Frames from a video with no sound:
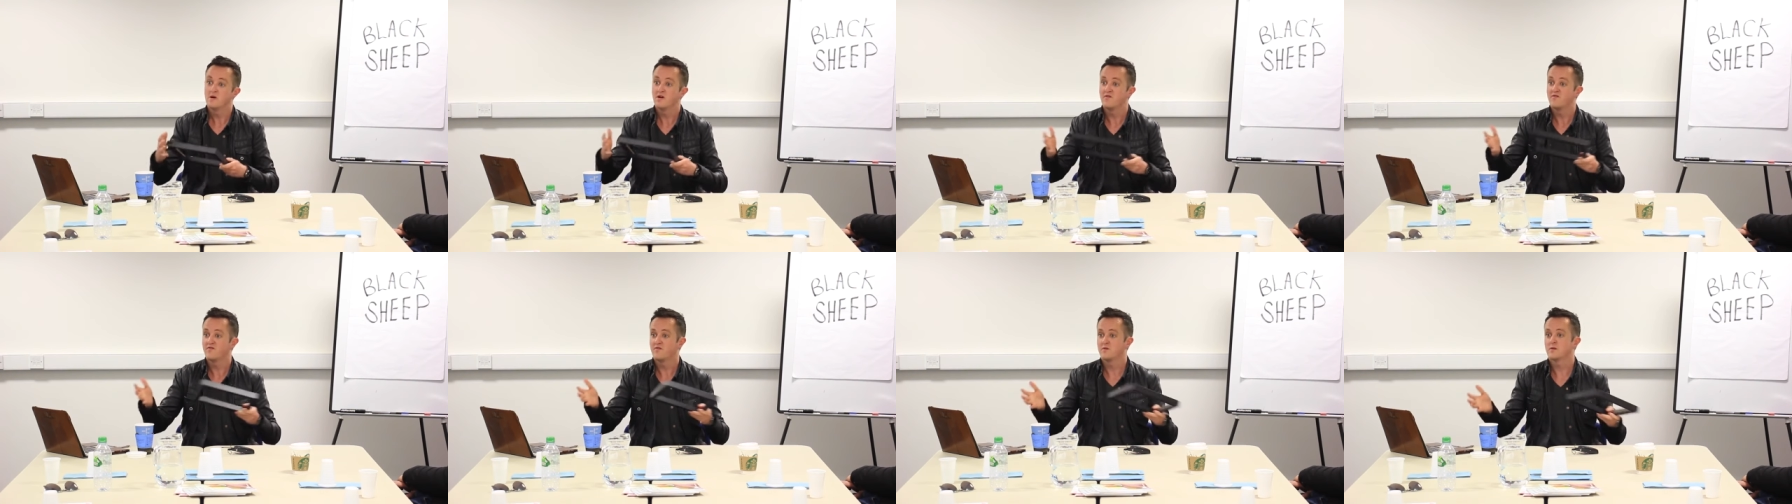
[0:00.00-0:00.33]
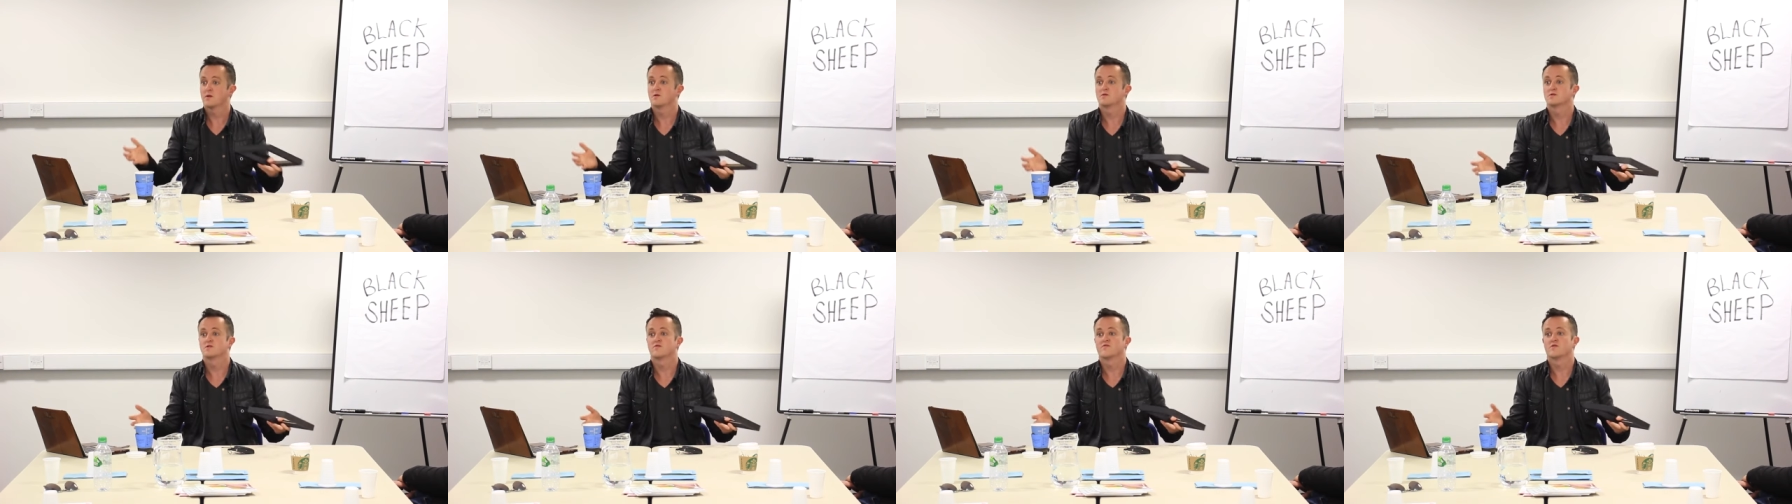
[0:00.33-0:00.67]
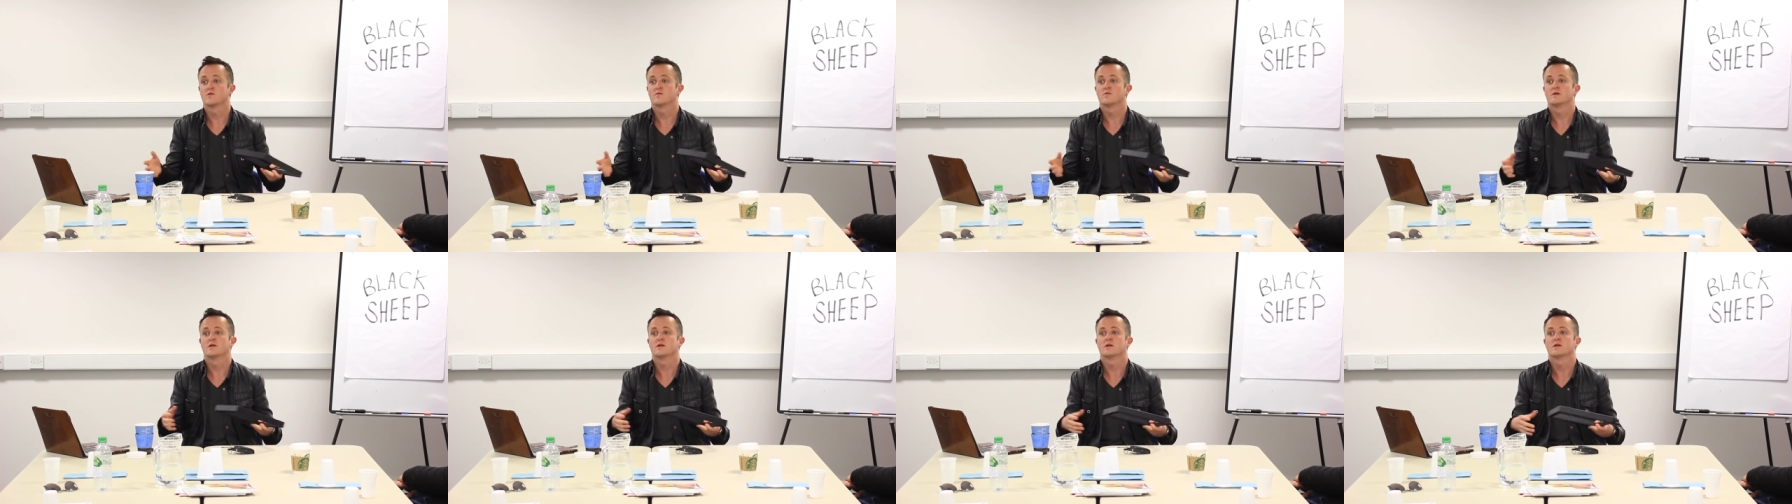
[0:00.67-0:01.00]
But for those
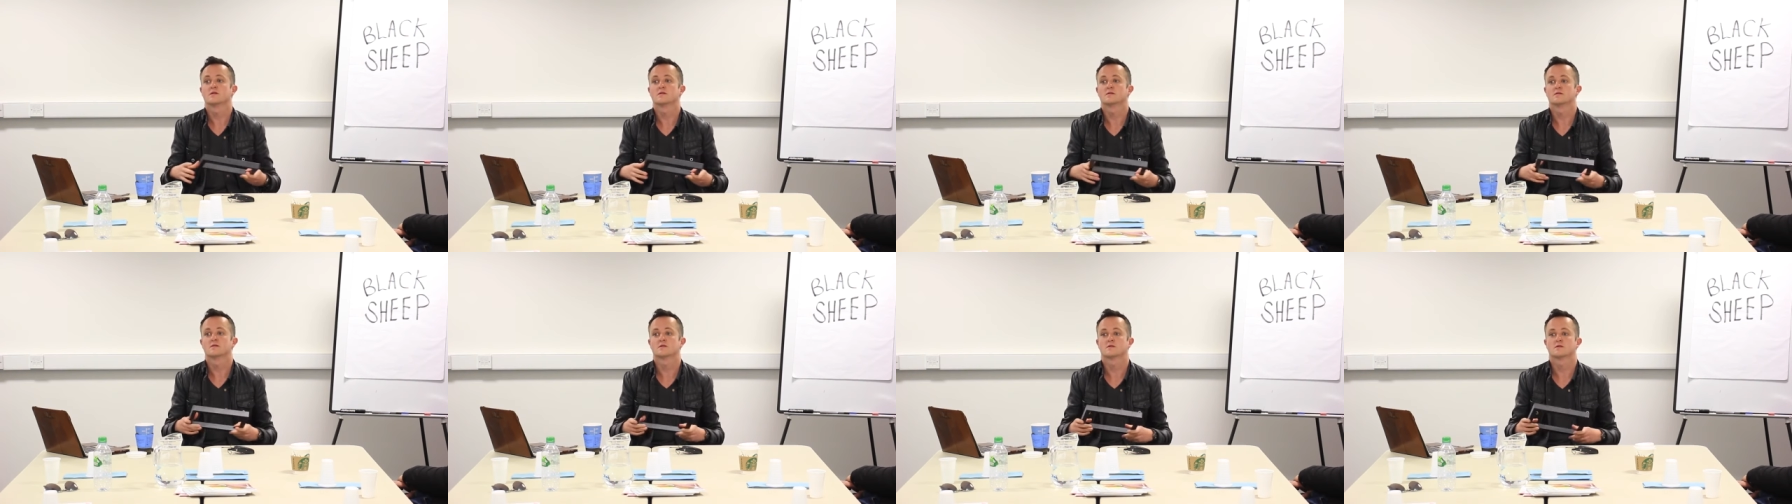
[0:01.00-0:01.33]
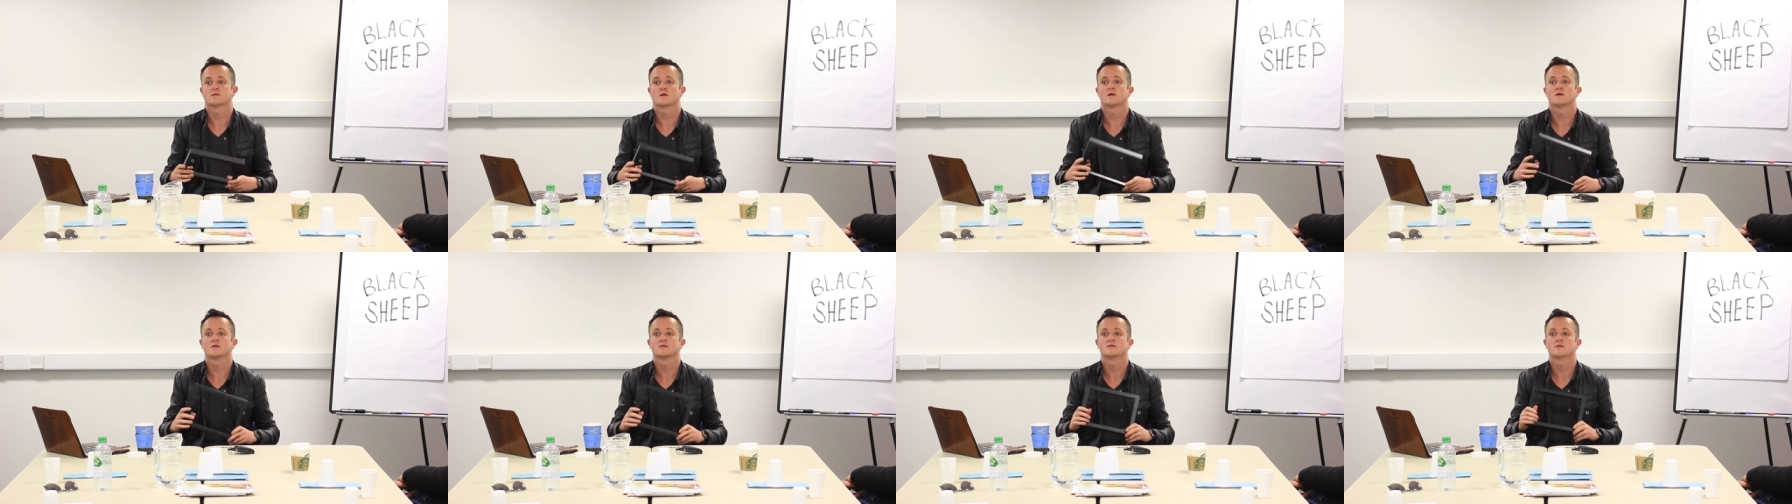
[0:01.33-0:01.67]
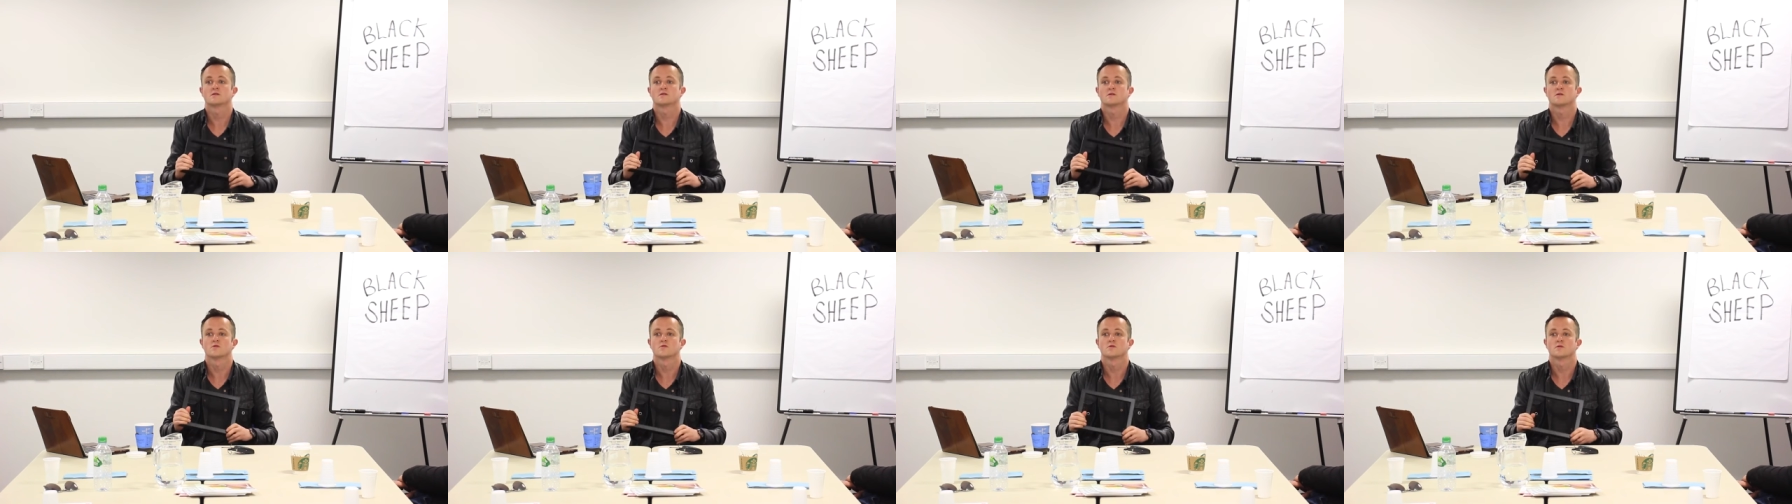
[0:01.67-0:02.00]
of you in here that decide
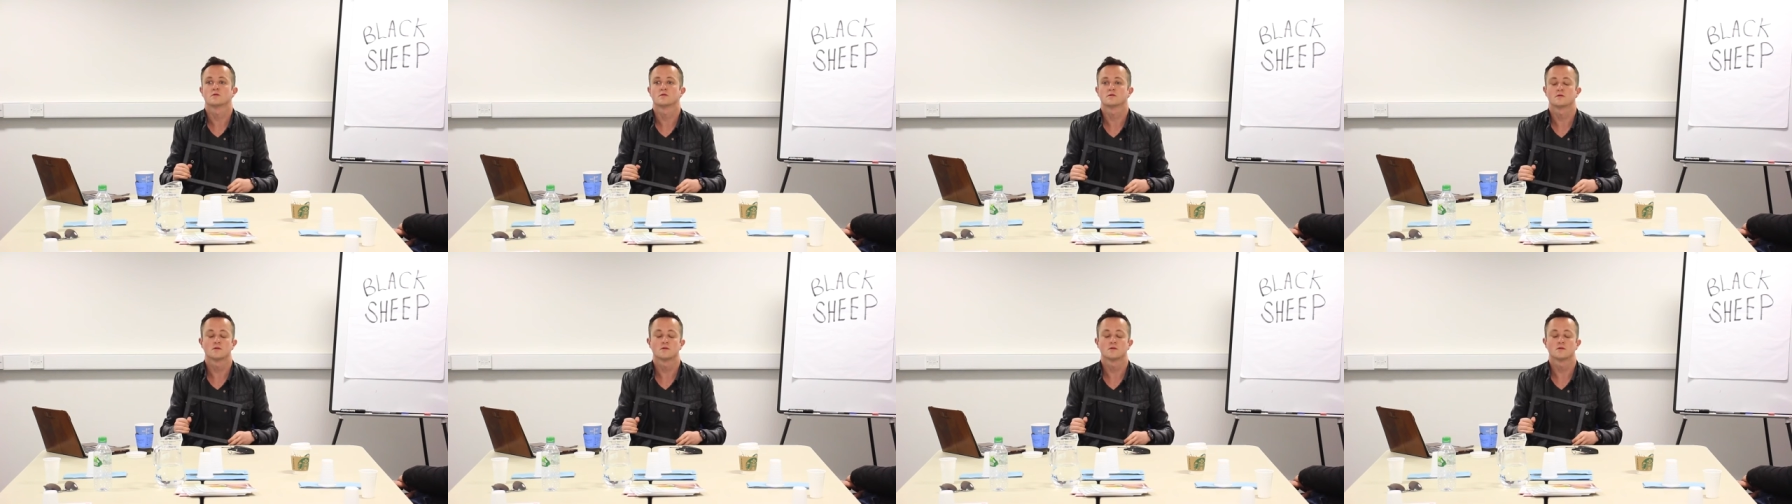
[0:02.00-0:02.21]
to do the,